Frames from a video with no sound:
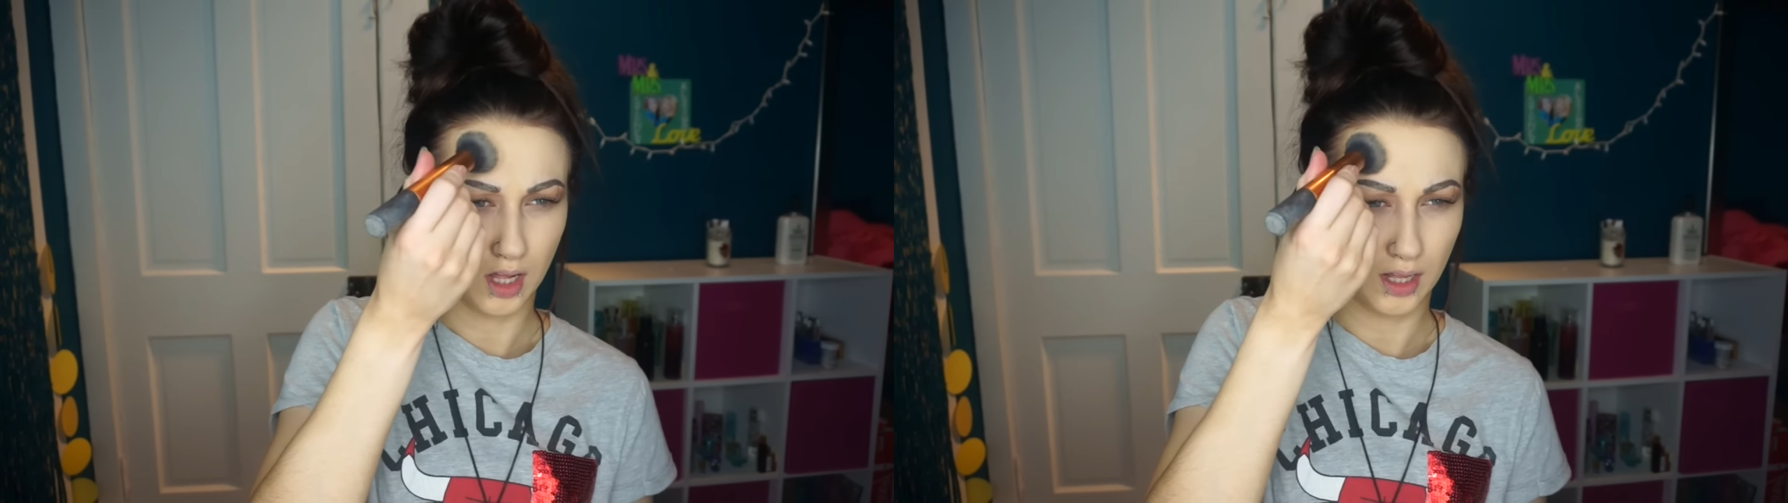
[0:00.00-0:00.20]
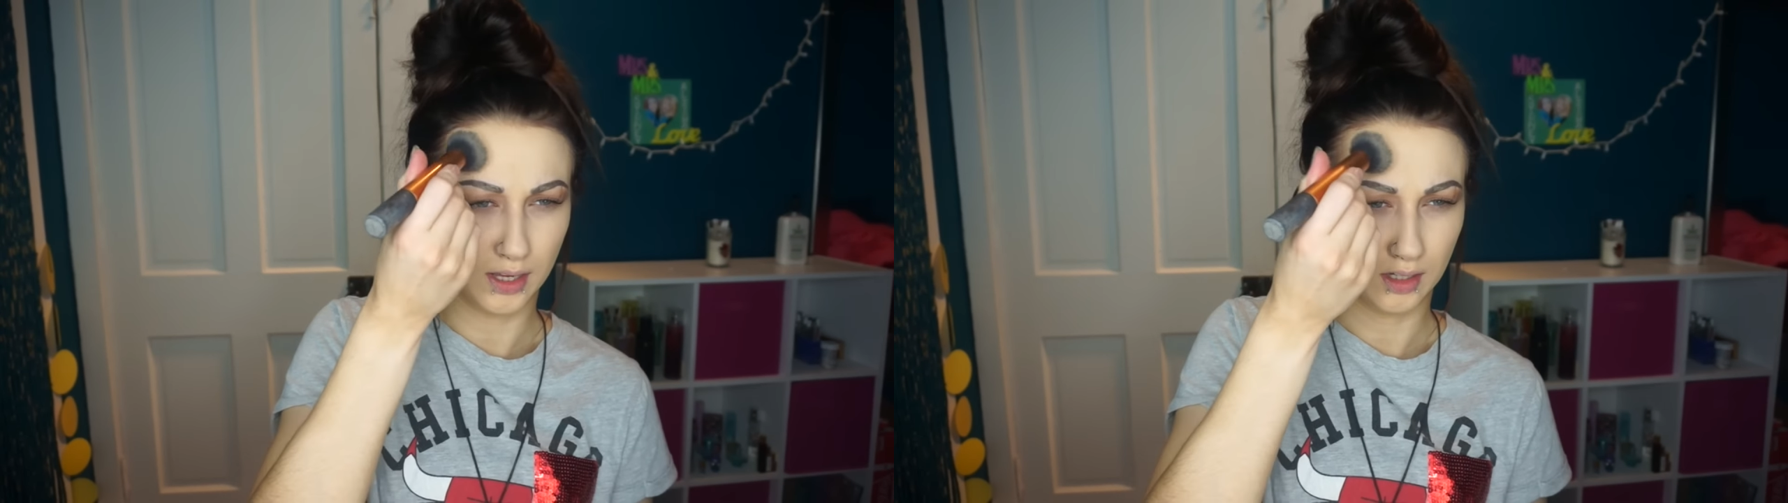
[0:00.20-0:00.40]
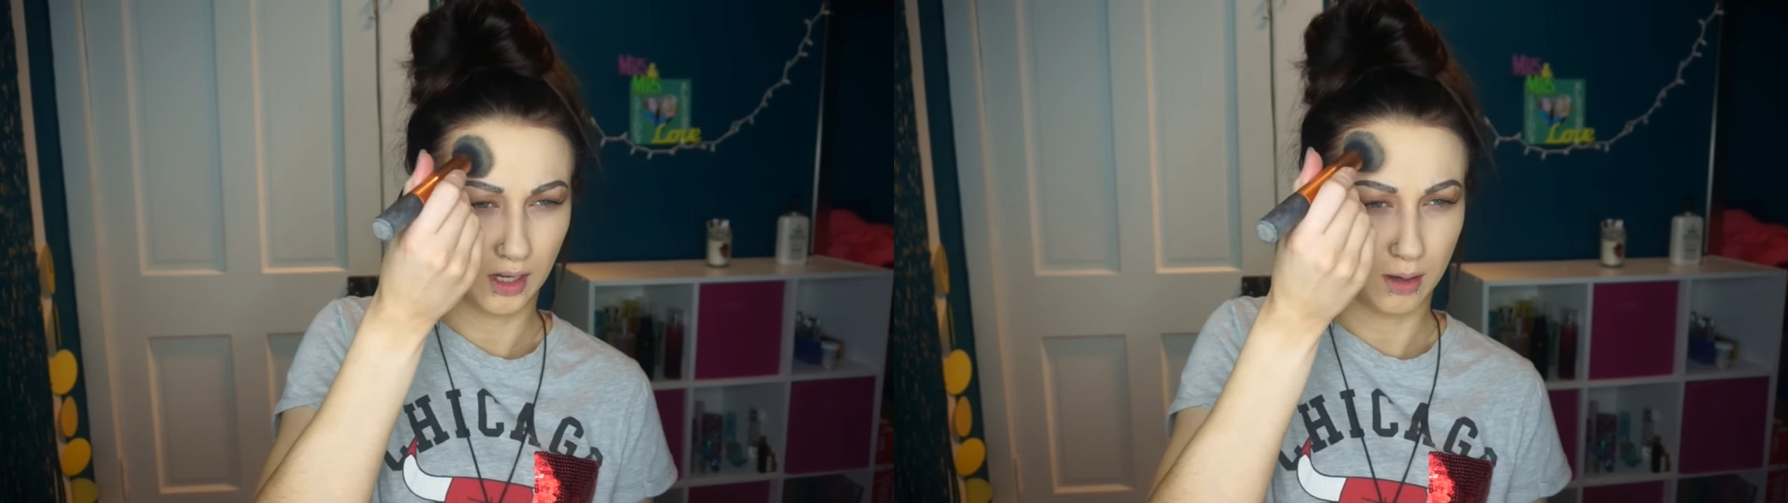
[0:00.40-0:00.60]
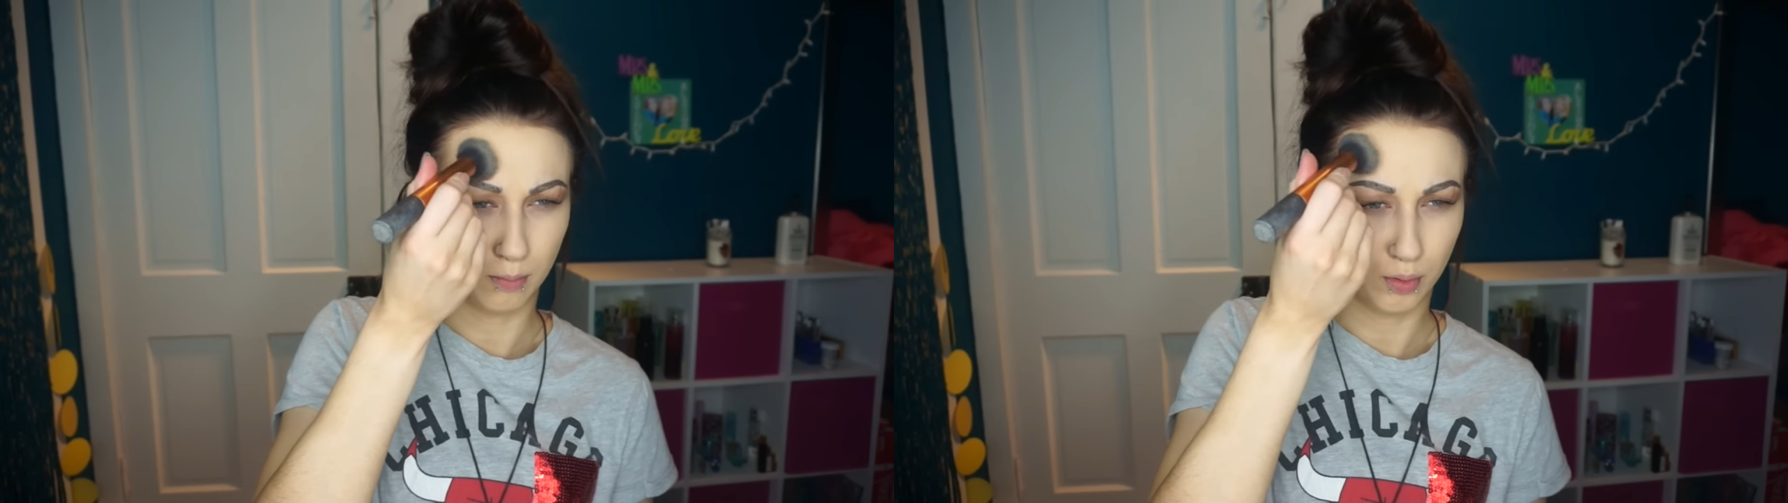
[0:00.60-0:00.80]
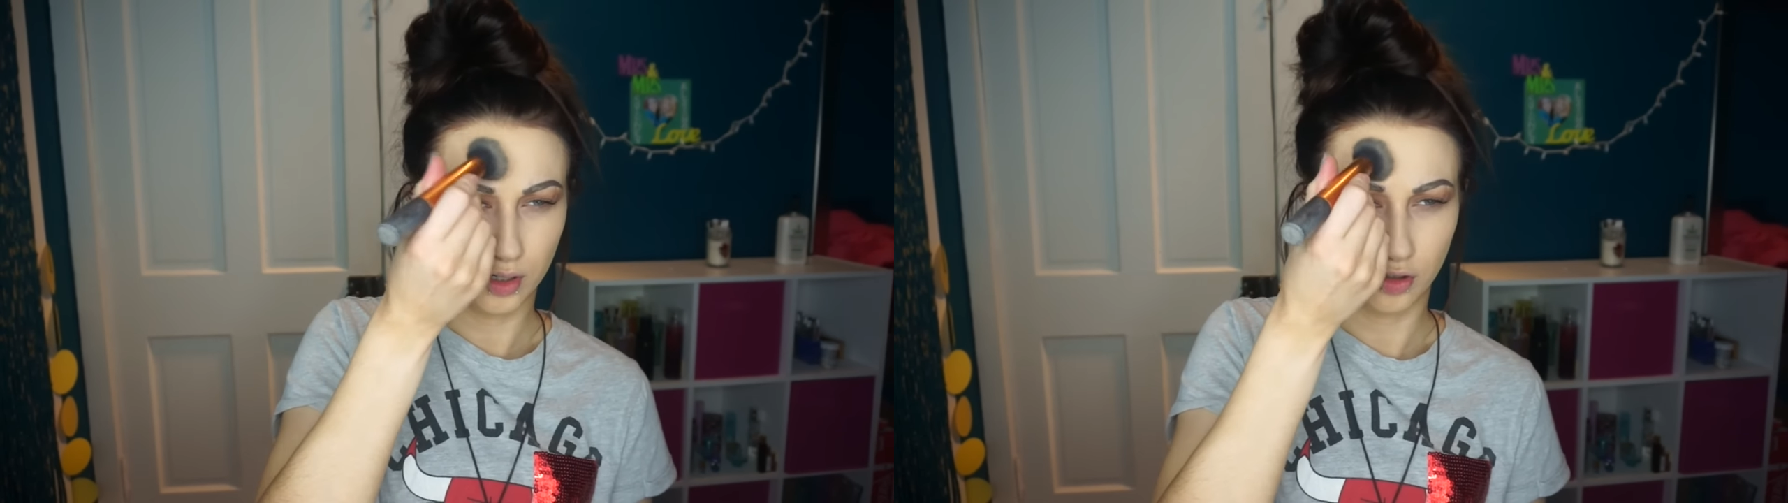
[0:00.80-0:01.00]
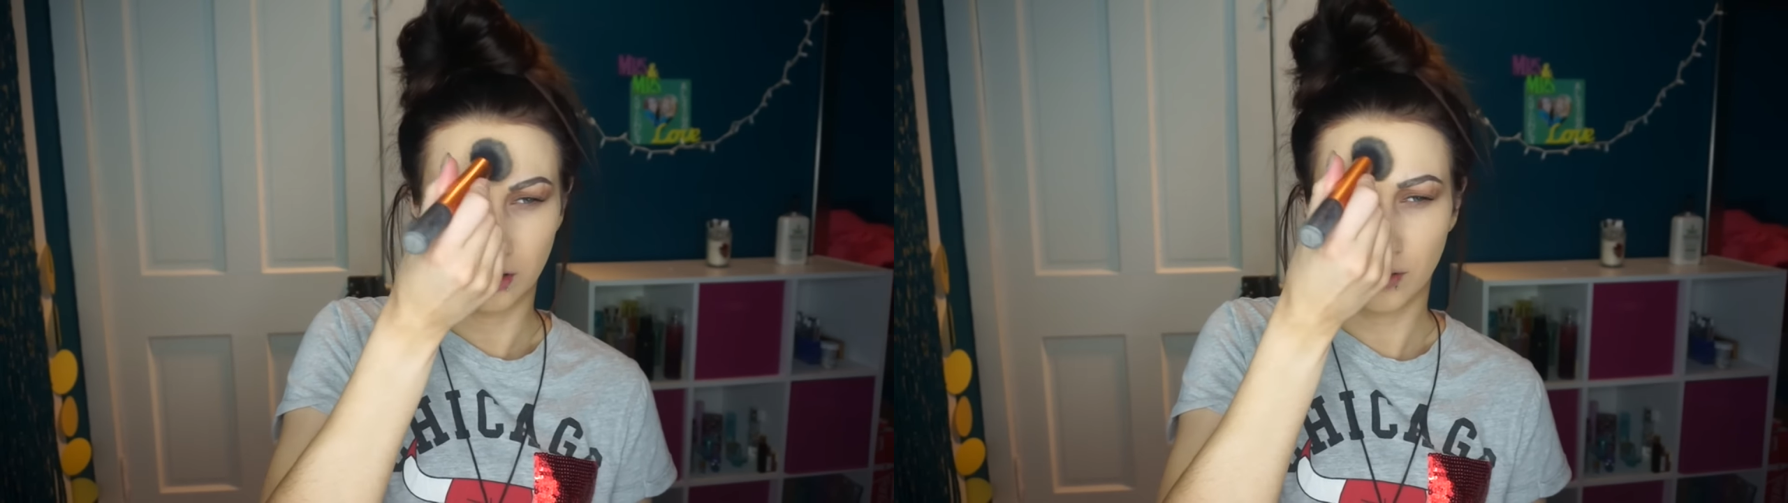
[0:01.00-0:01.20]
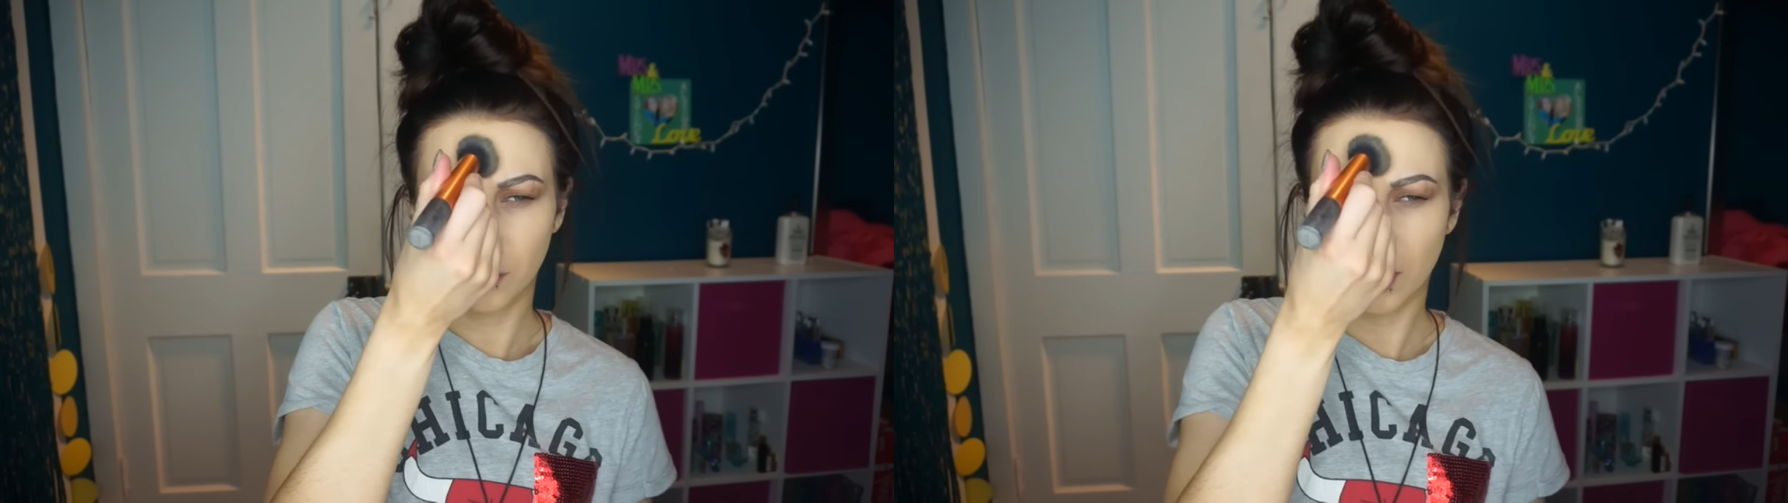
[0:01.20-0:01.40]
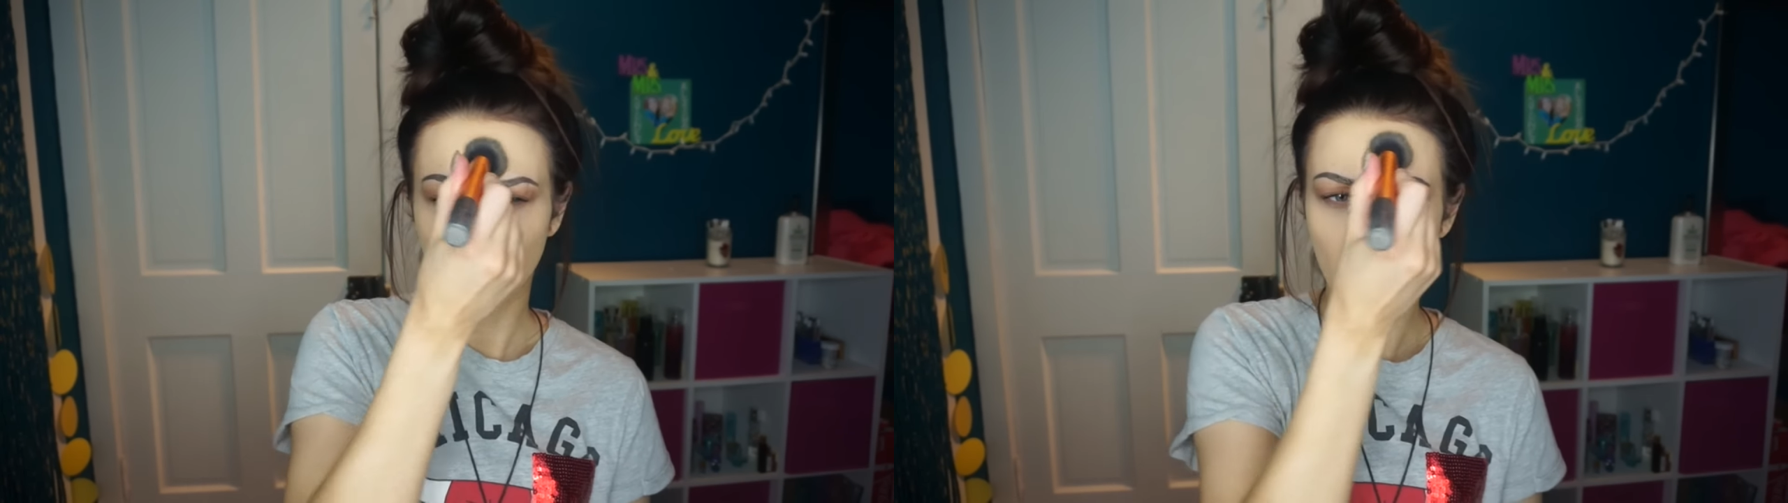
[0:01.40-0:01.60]
Like, I'm pretty sure, except
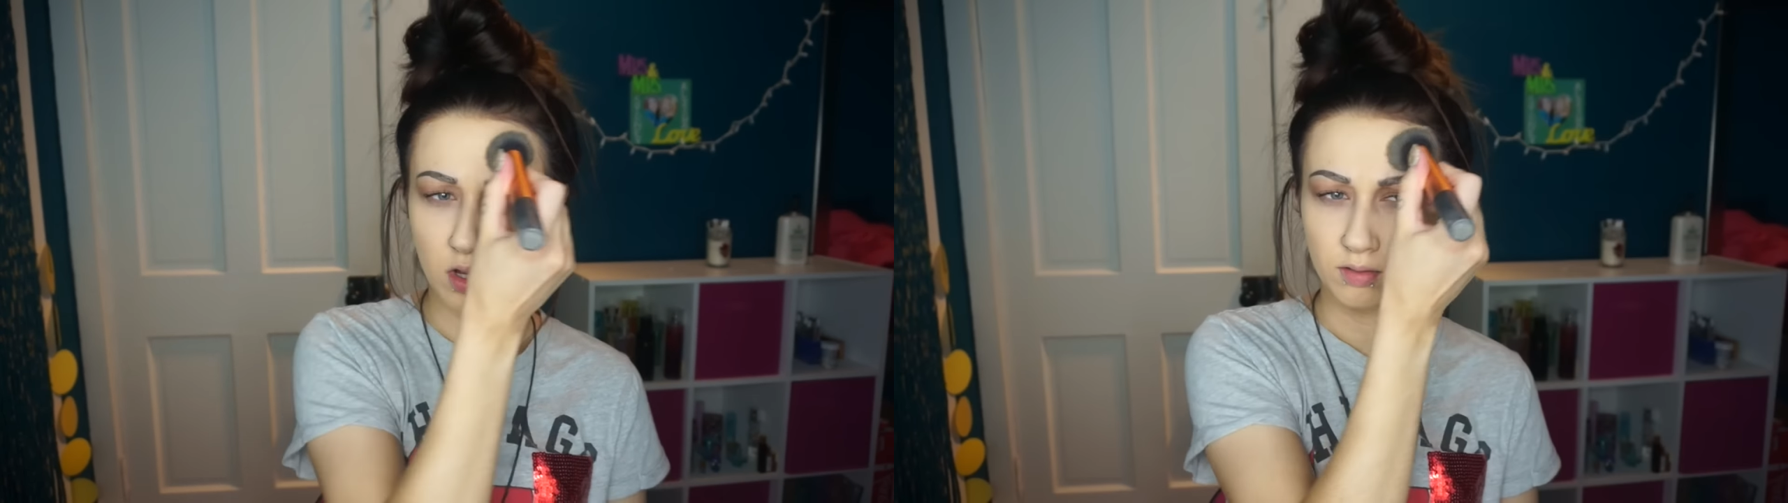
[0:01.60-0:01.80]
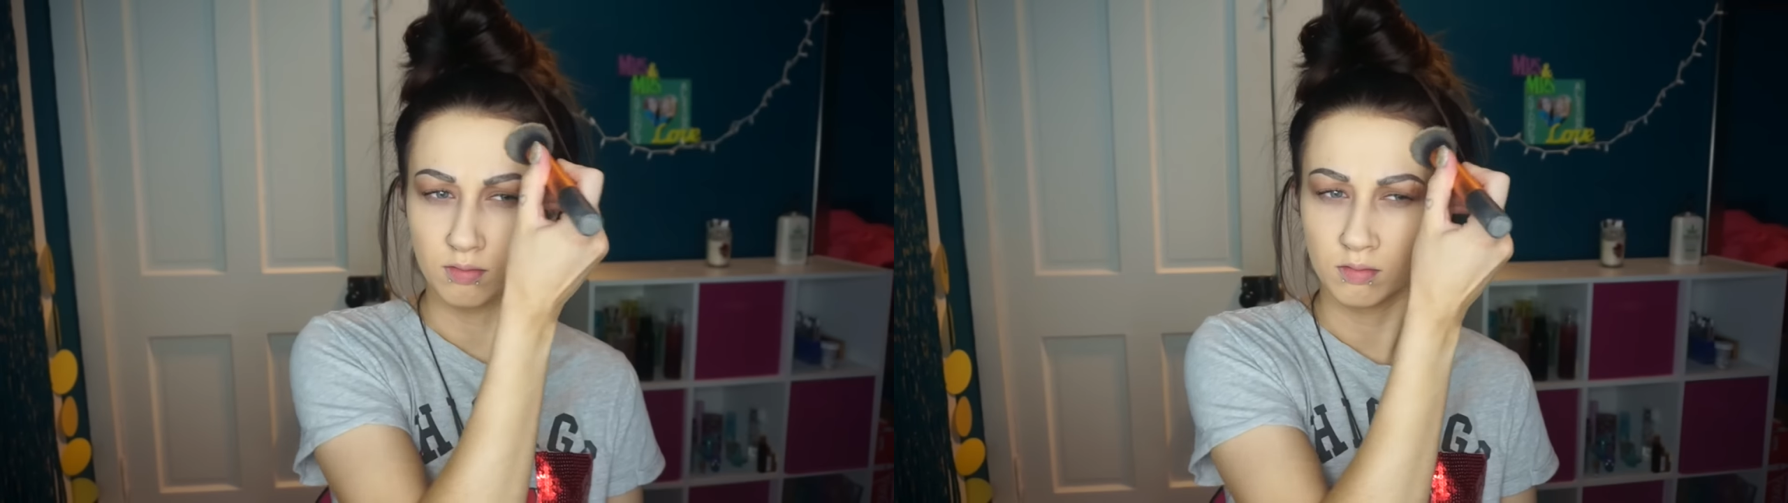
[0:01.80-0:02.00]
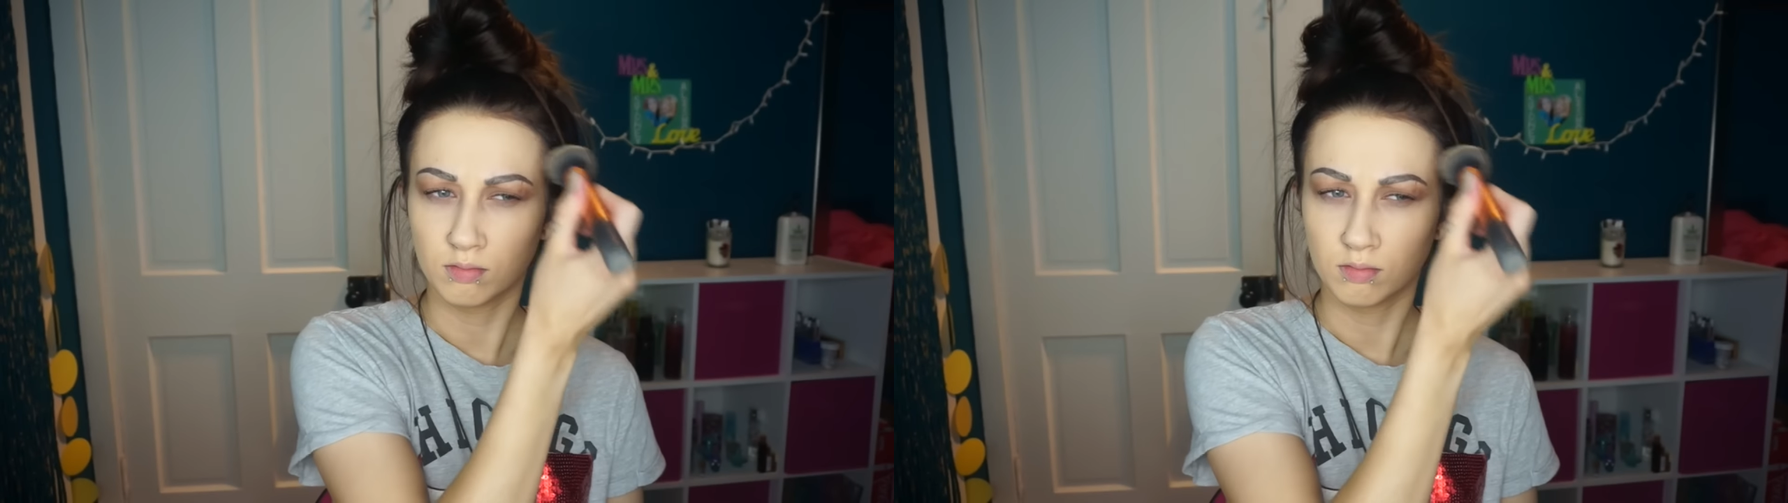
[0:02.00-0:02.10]
for like one